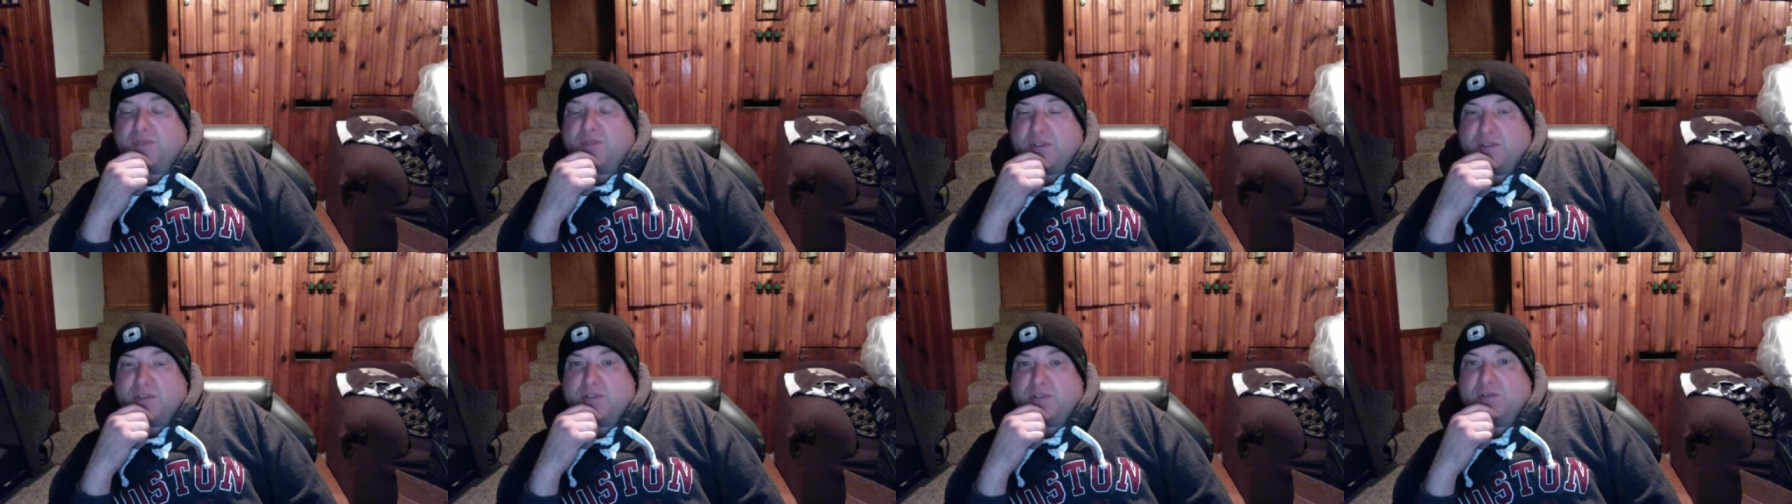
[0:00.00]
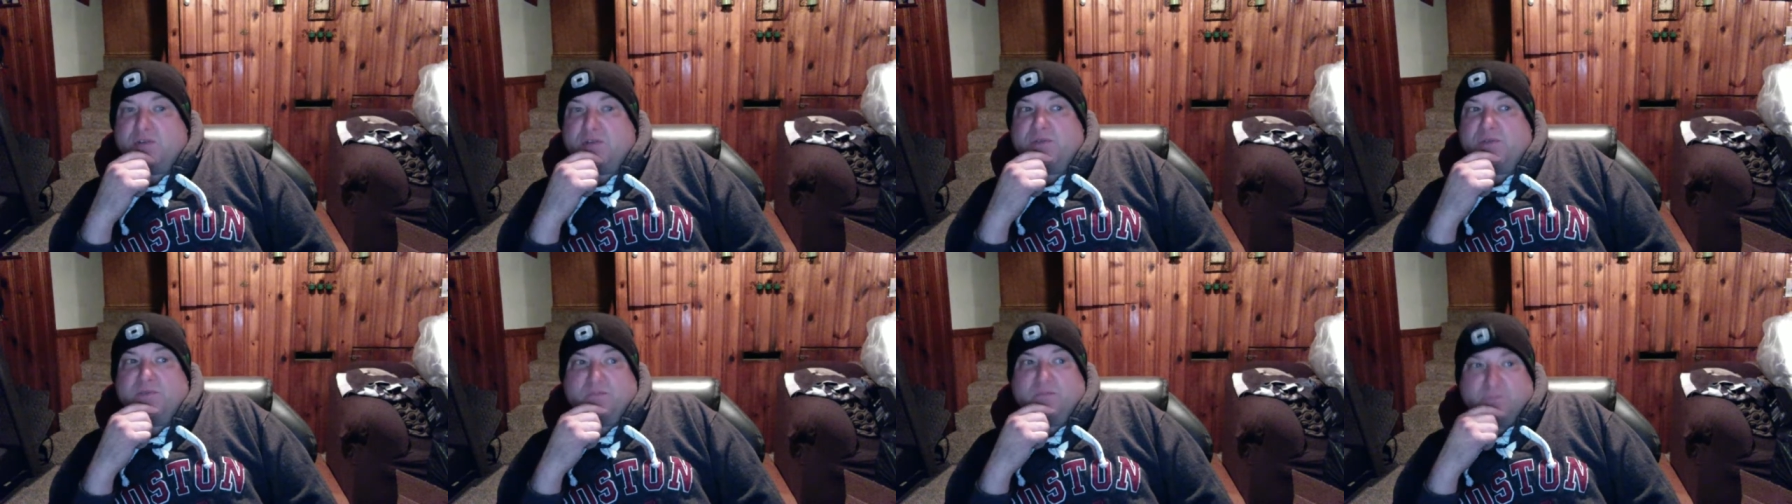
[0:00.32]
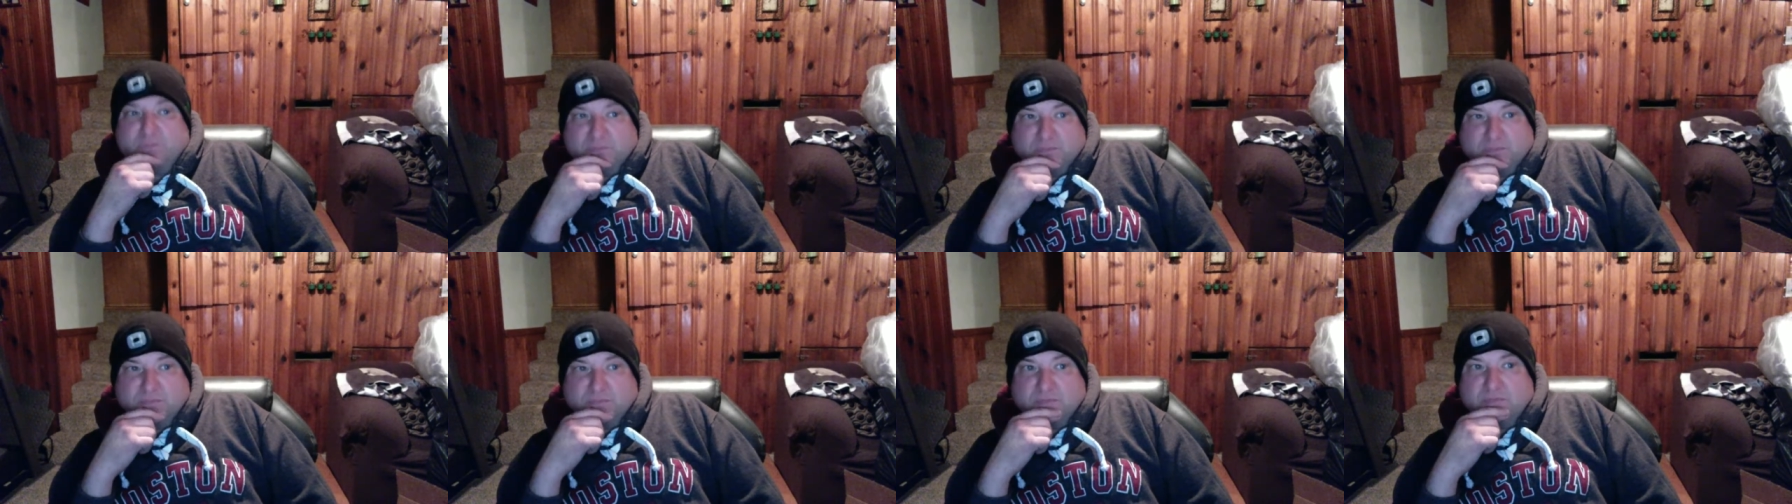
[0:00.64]
soon.
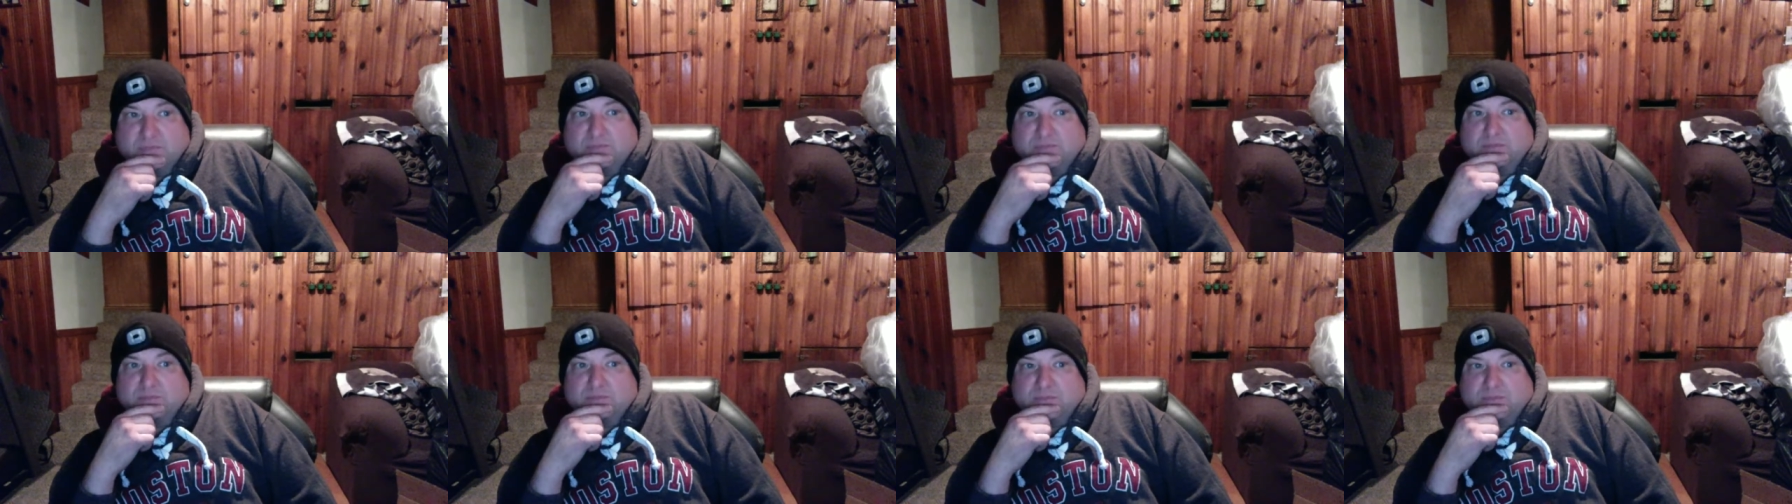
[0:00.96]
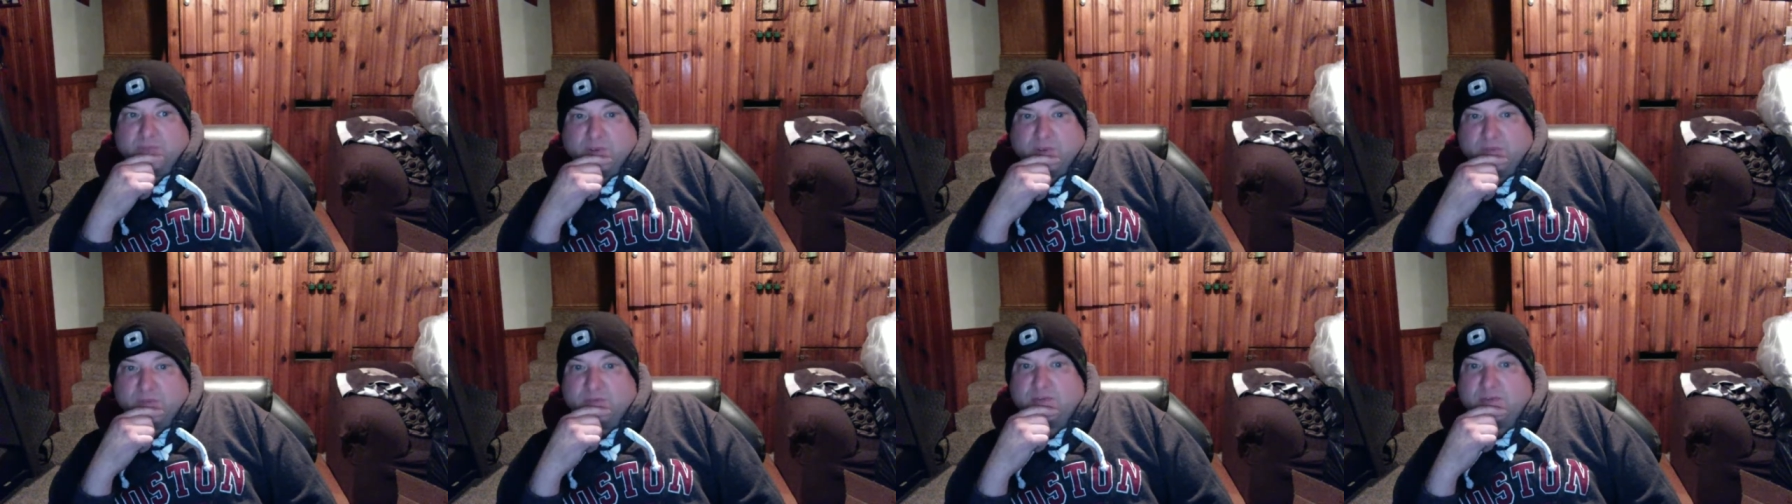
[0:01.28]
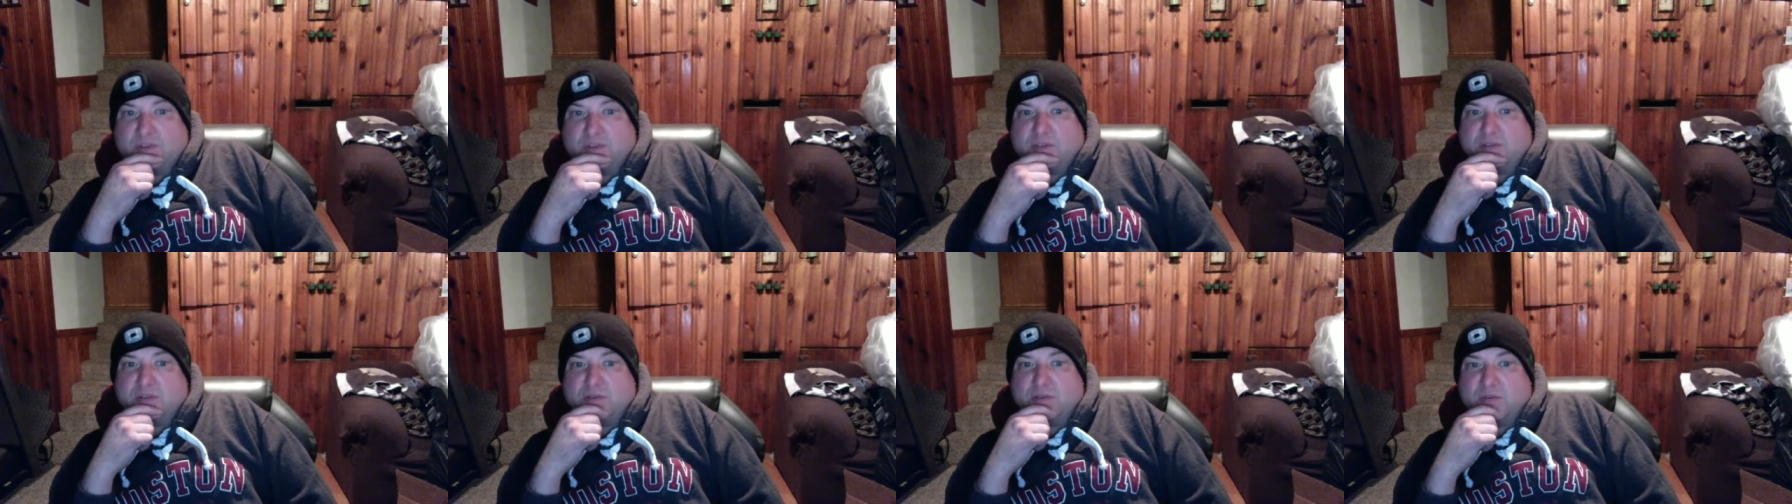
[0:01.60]

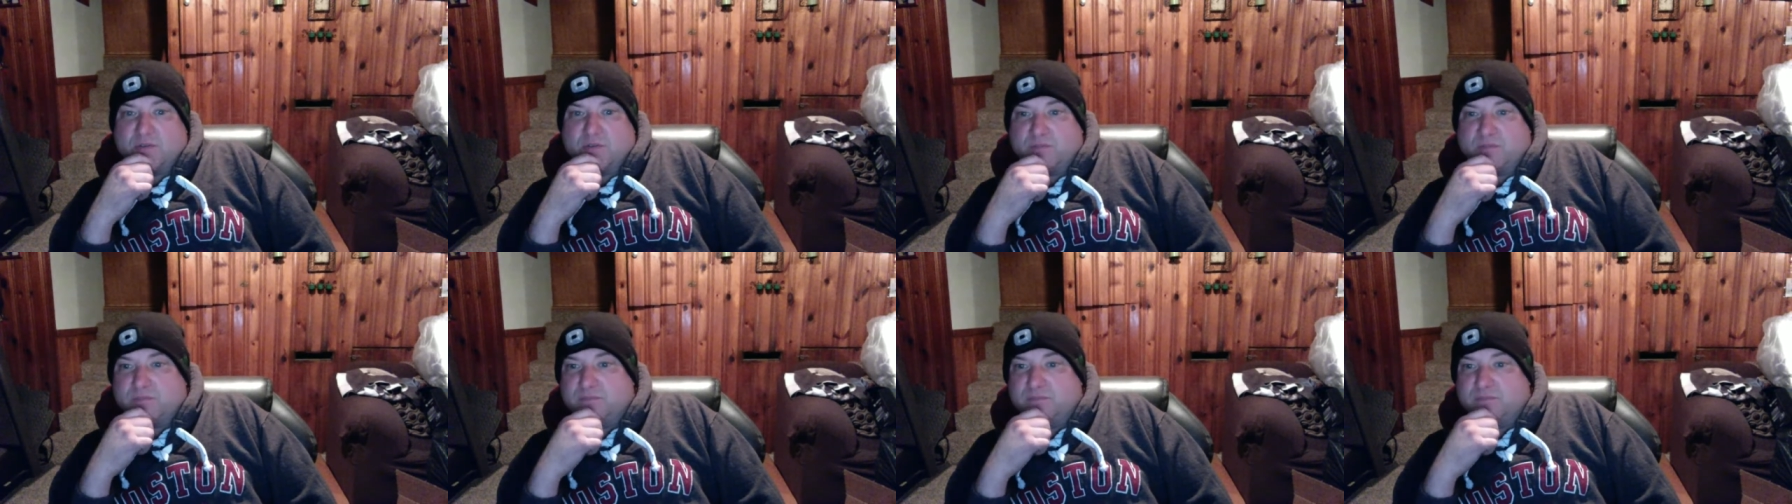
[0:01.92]
Hopefully soon.